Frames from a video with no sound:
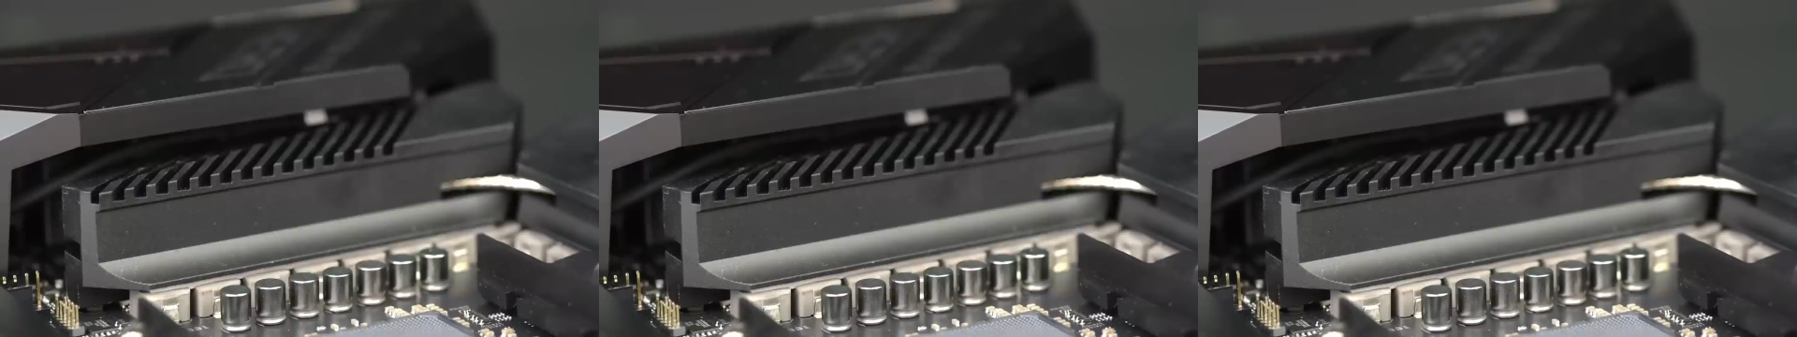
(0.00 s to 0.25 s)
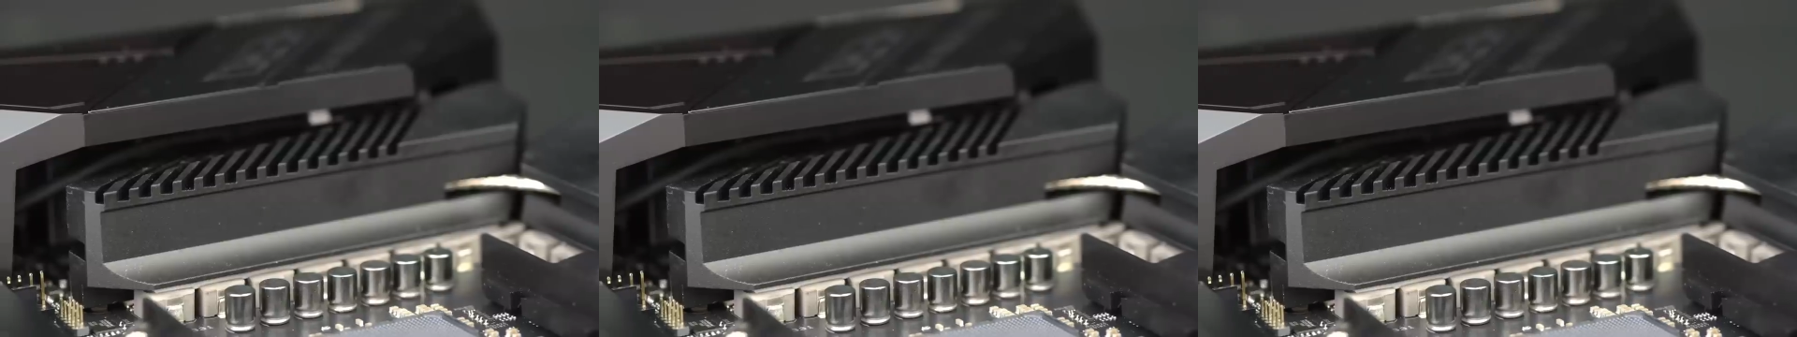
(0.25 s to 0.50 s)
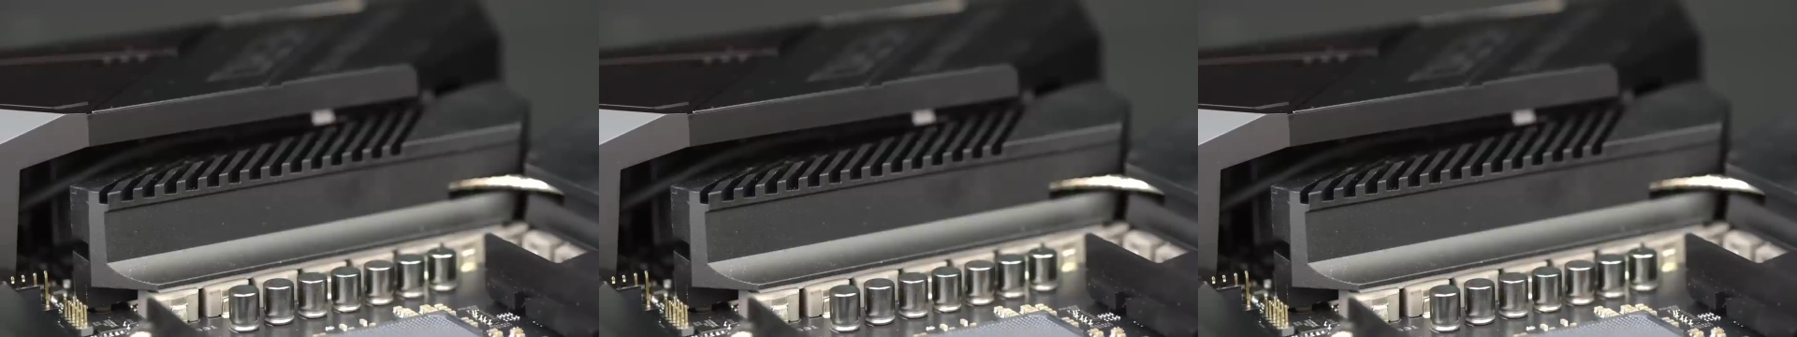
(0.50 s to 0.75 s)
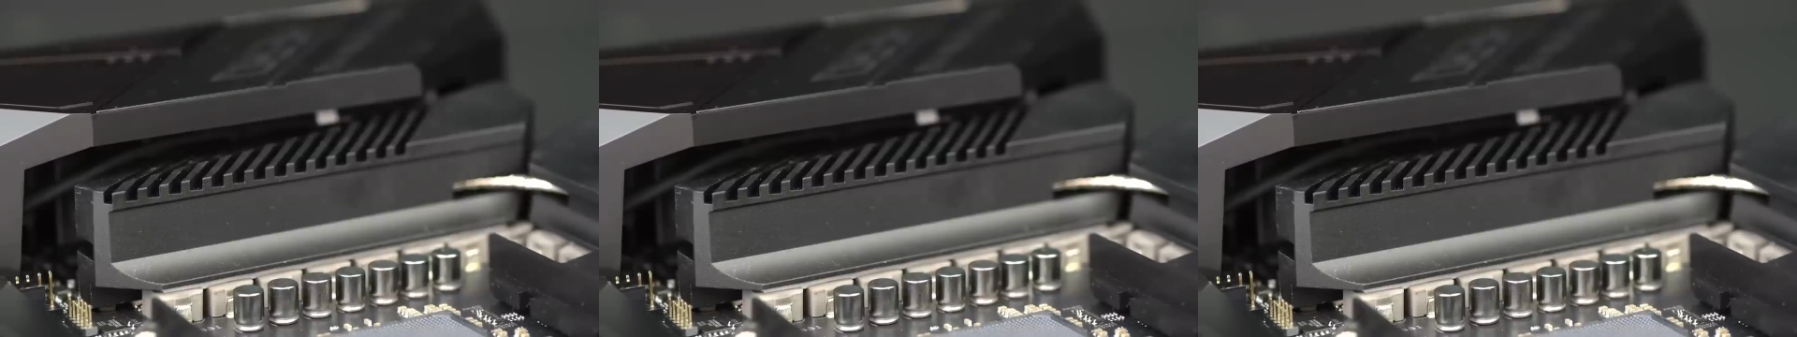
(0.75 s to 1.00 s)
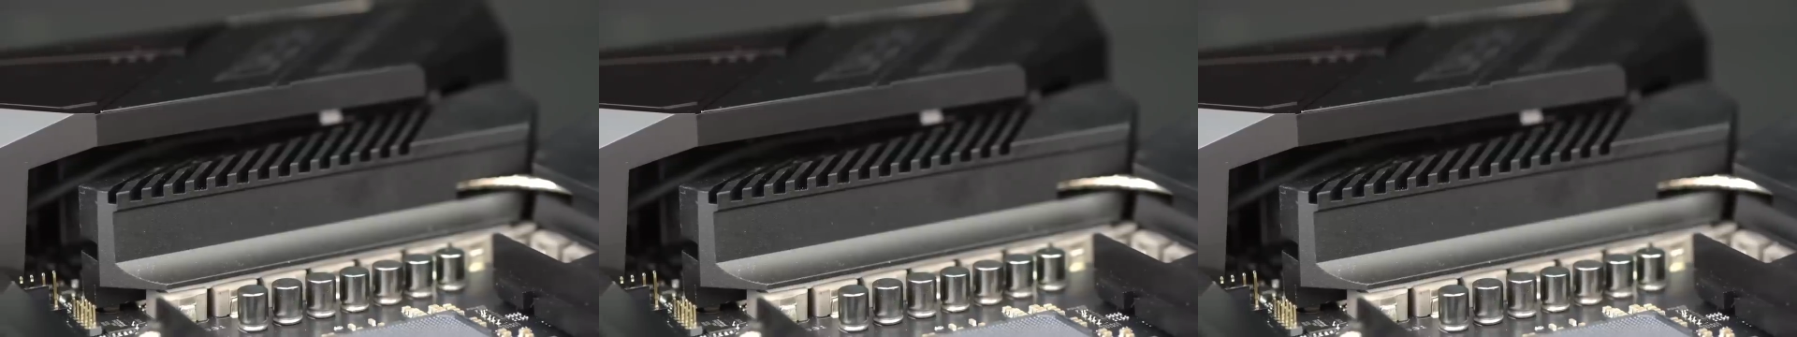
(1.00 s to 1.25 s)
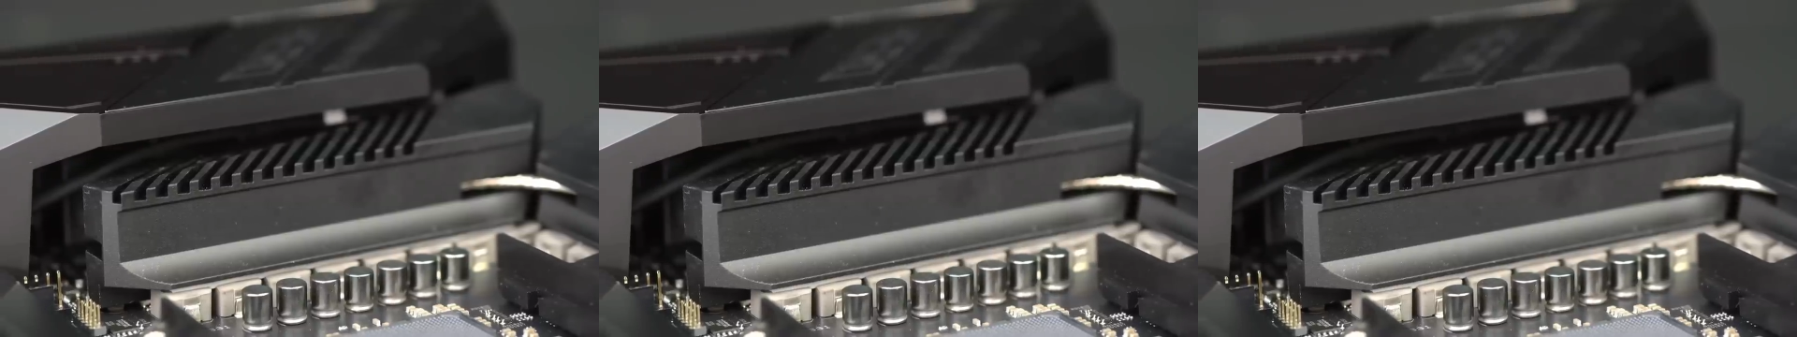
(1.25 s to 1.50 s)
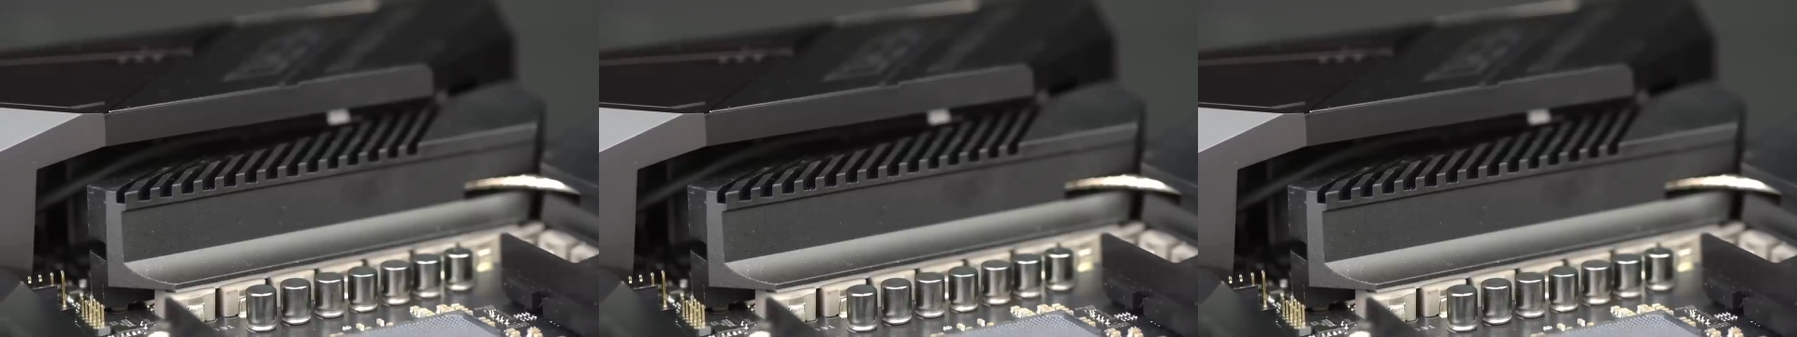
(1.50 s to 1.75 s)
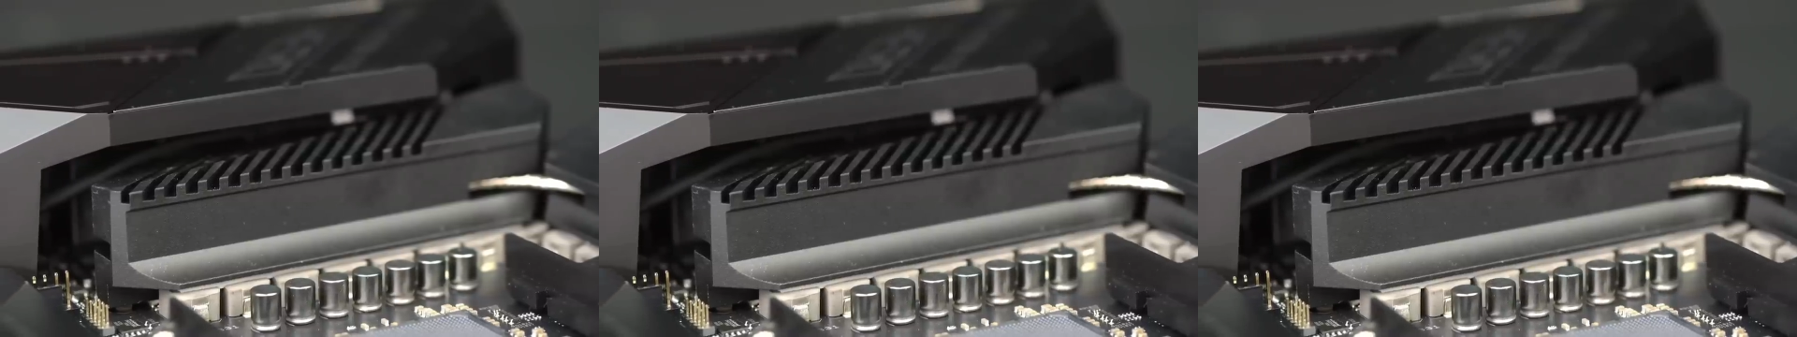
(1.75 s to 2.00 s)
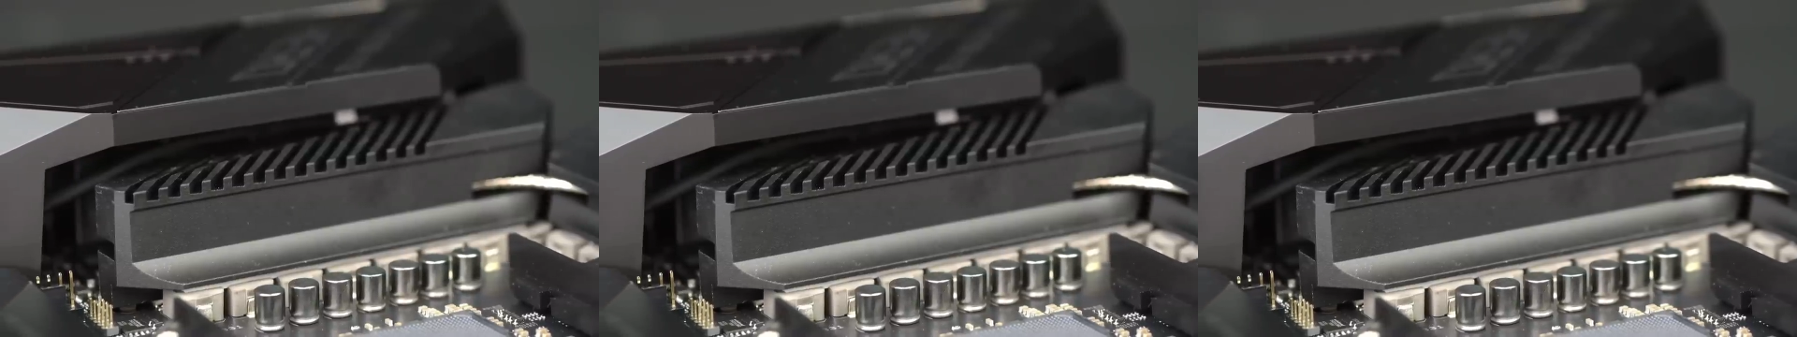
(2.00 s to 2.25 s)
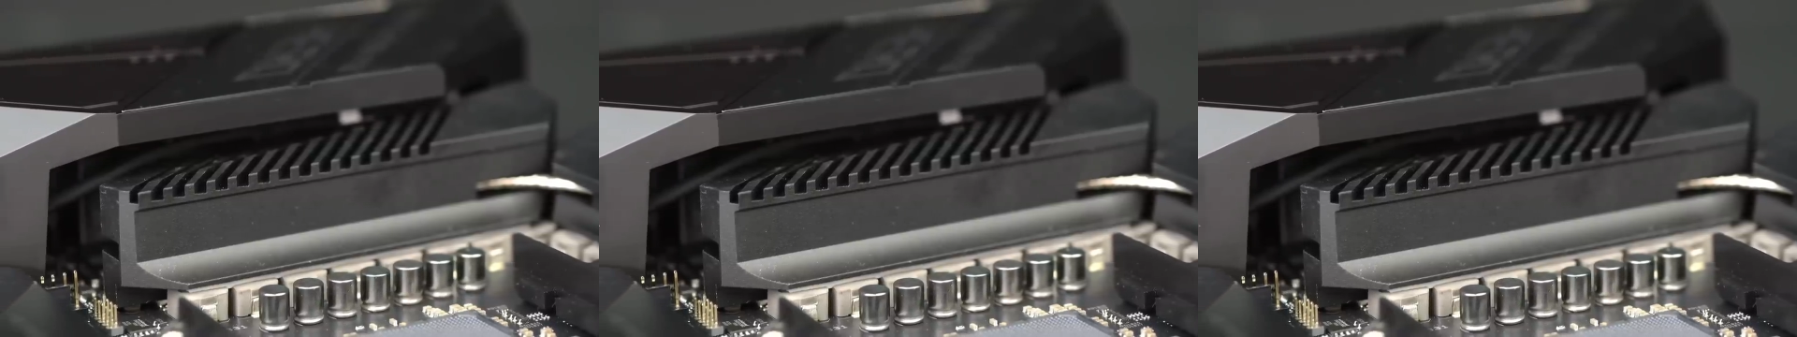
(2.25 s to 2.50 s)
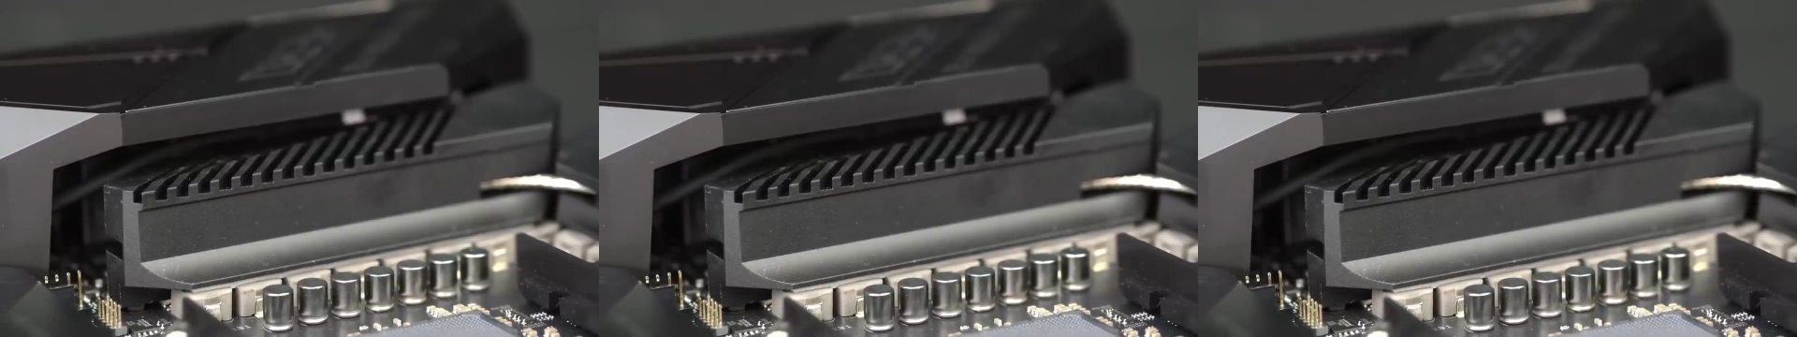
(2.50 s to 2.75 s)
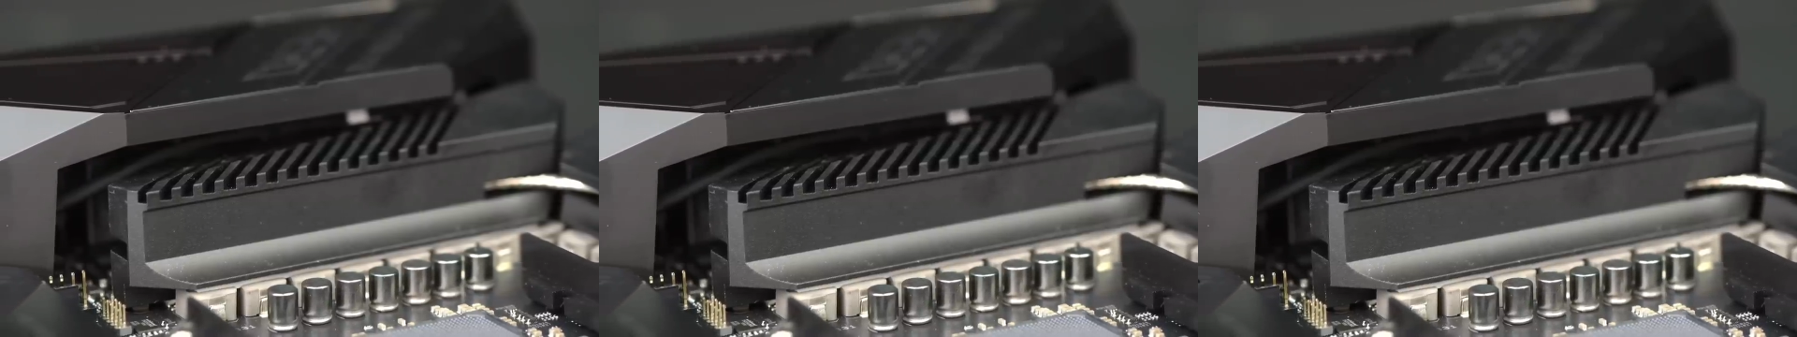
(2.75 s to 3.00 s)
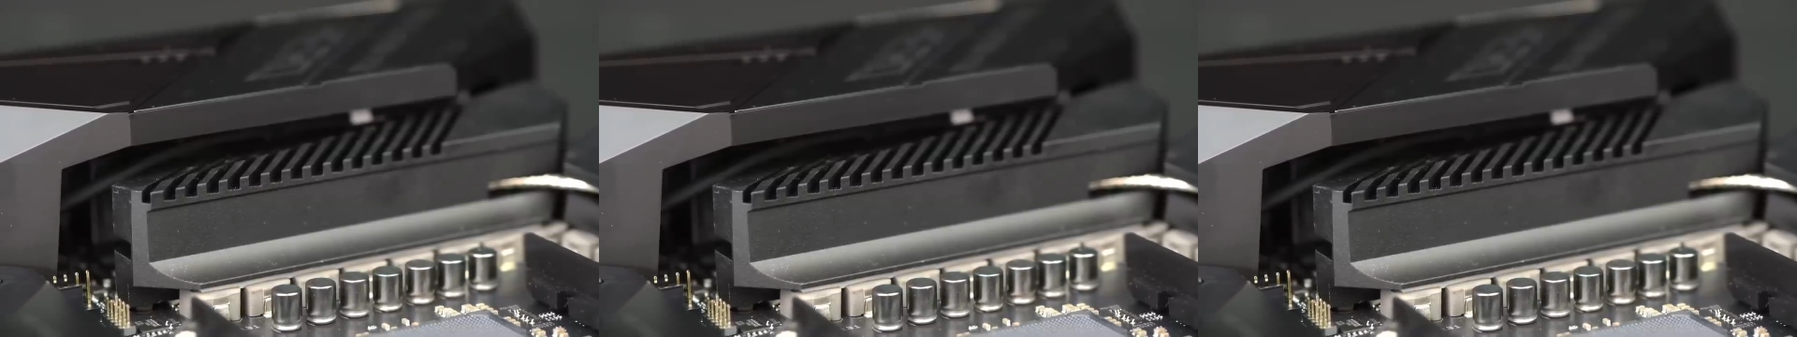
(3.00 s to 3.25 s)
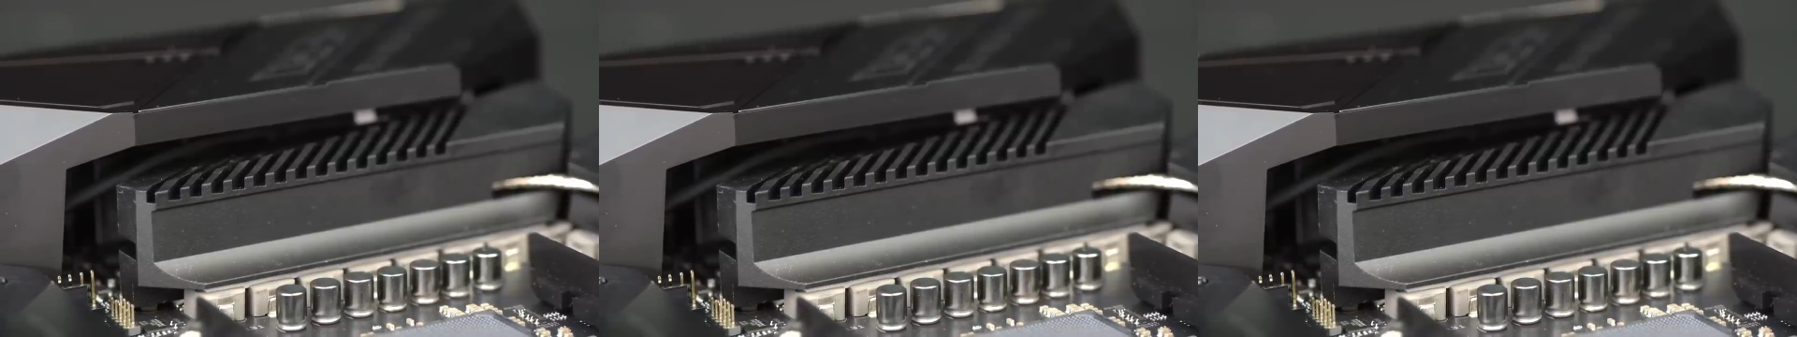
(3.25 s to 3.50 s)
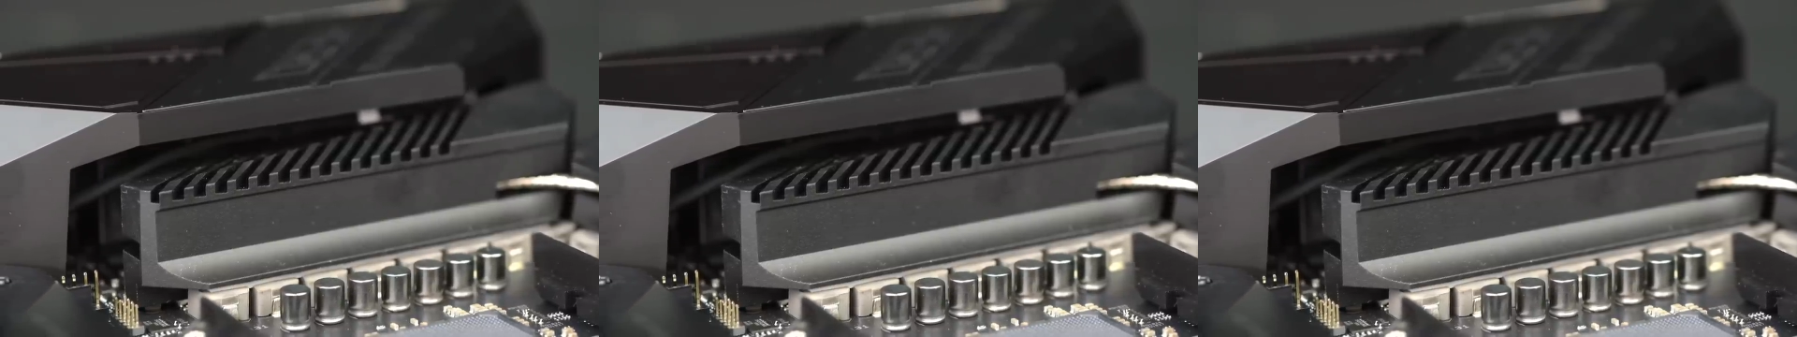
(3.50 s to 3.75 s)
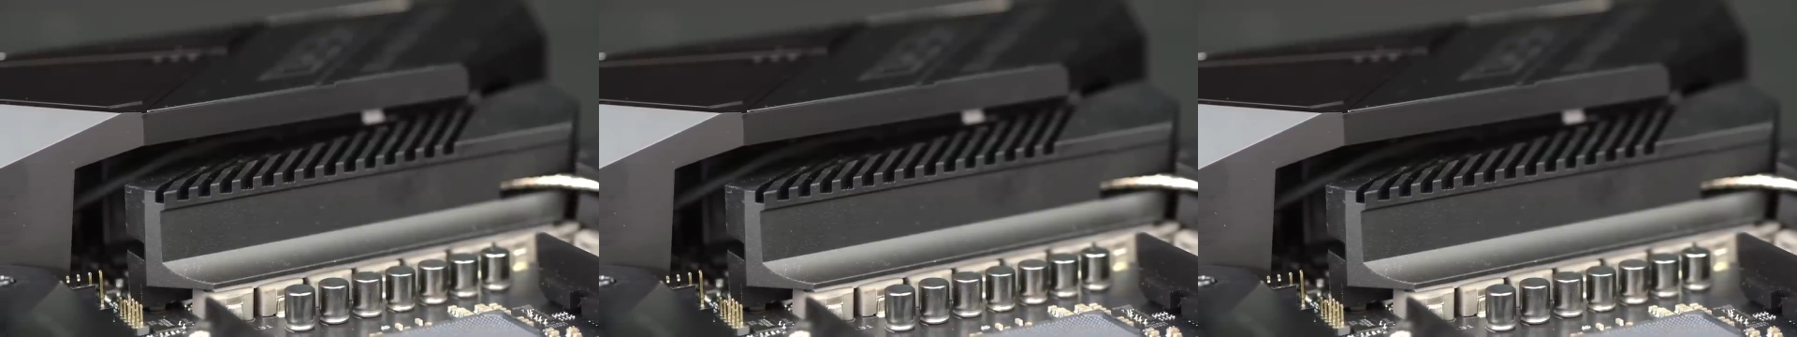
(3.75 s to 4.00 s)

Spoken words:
No face is visible, so there are no lips to read.